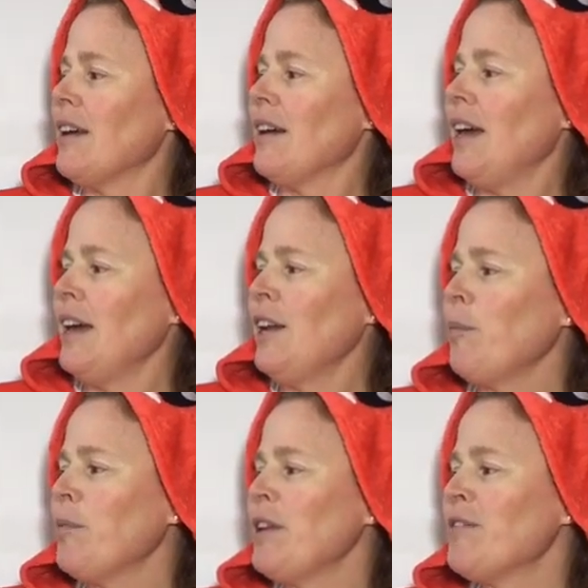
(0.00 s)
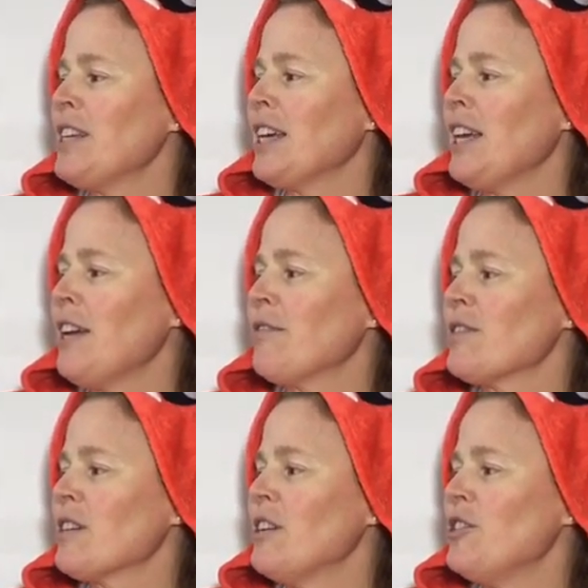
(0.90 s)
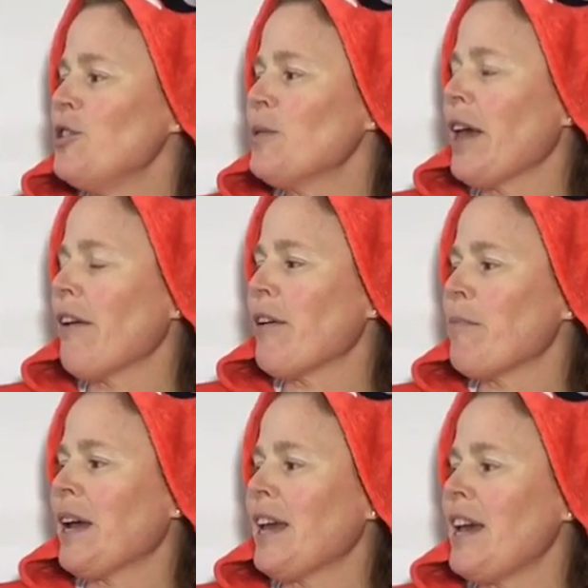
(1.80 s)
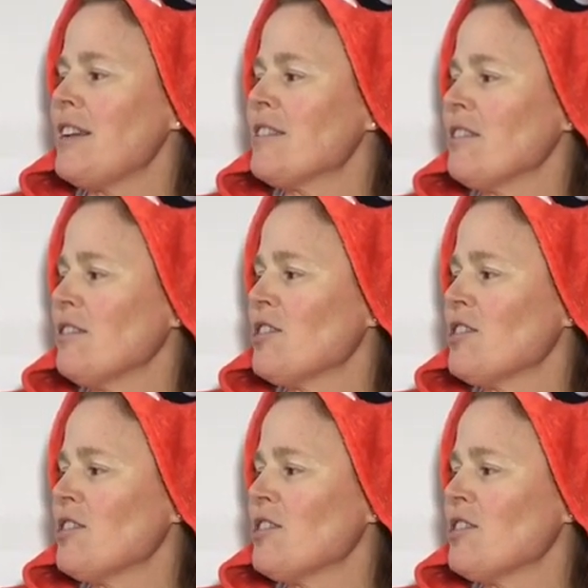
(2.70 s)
An uplifting gift. Could you carry my case,